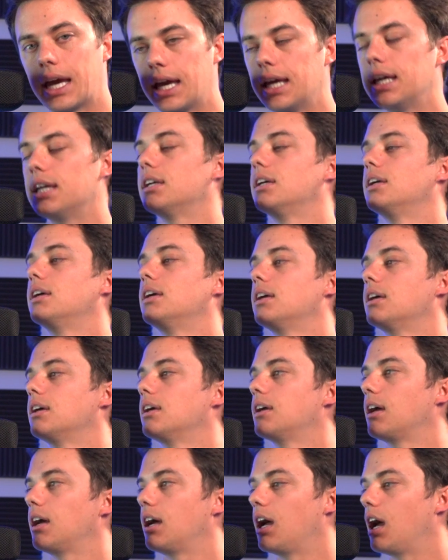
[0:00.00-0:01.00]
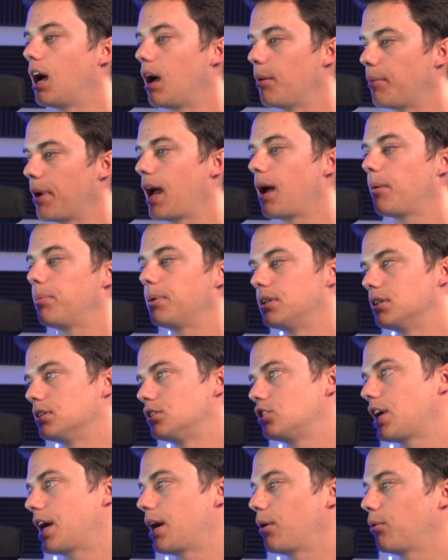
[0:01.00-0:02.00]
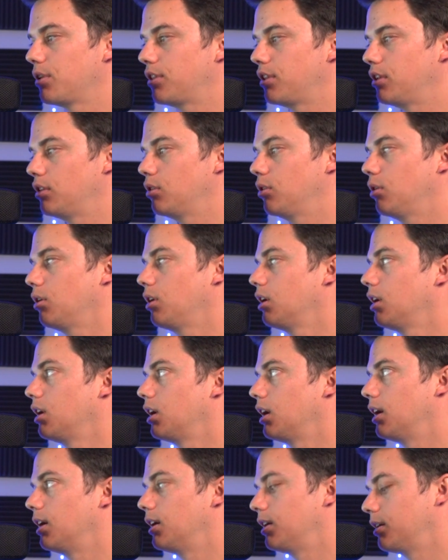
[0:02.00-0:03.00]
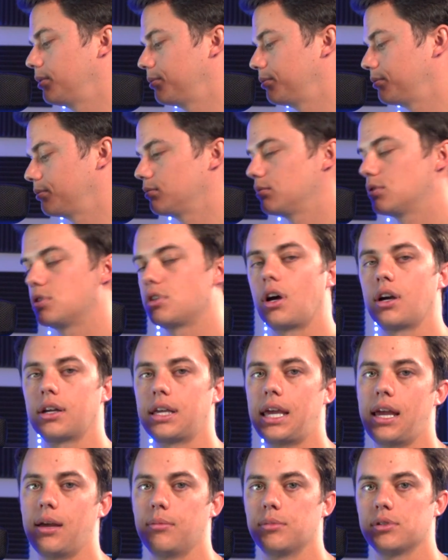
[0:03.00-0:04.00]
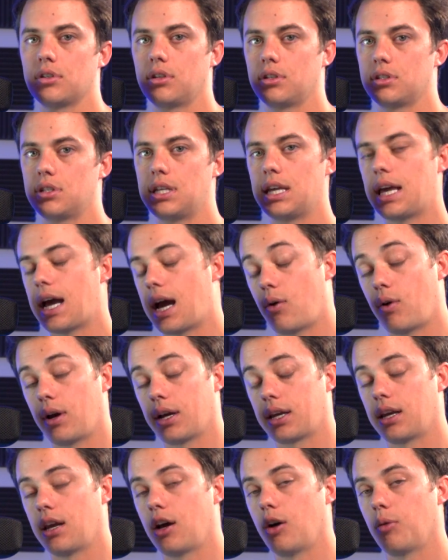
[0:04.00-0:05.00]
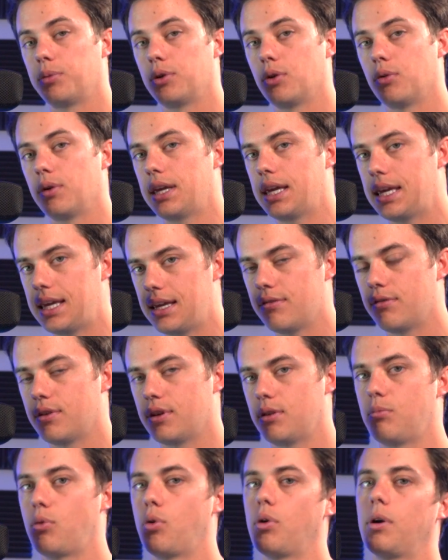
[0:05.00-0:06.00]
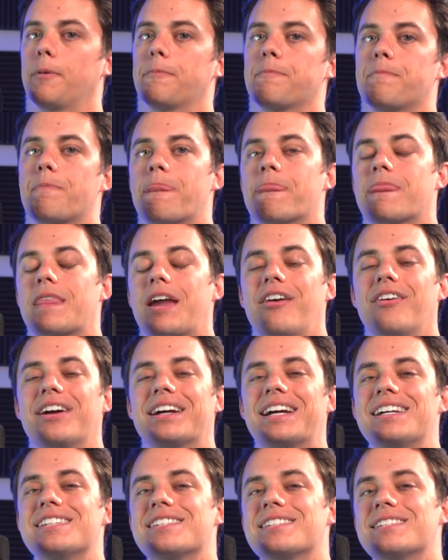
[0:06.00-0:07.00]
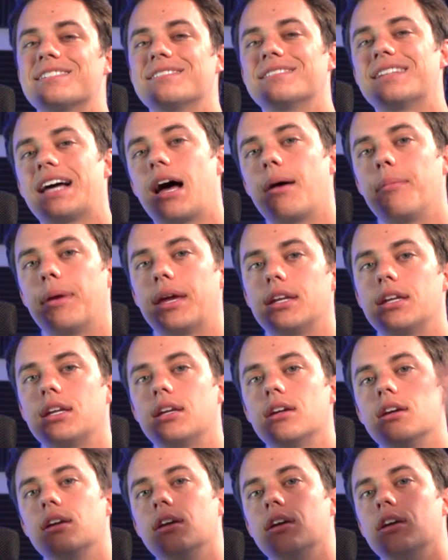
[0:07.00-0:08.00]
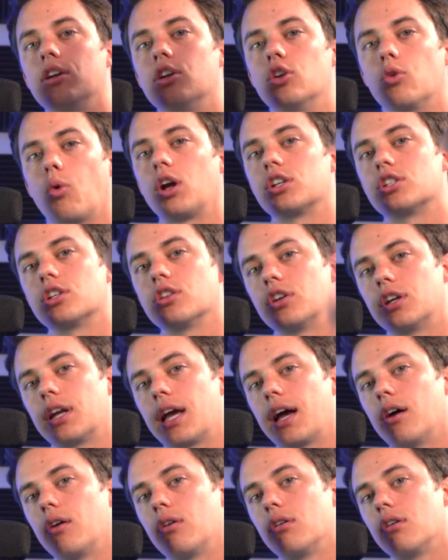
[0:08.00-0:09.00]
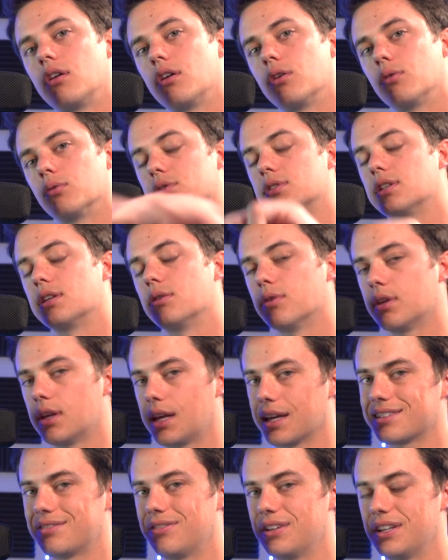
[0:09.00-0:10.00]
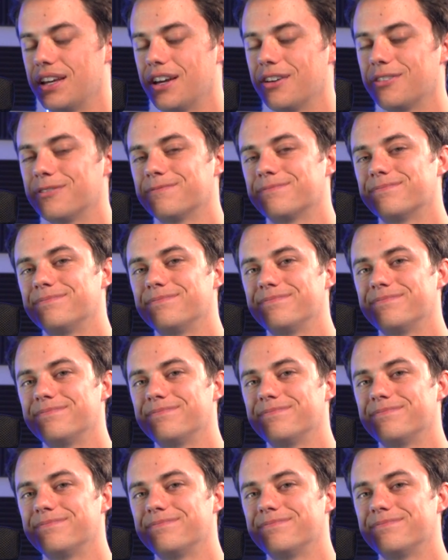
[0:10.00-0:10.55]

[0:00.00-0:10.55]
K. I'm happy to chat with you, um, talk Amazon, see how I can help you even more. All right, guys, I'm Andy. You're watching Learn How. We'll see you in the next video.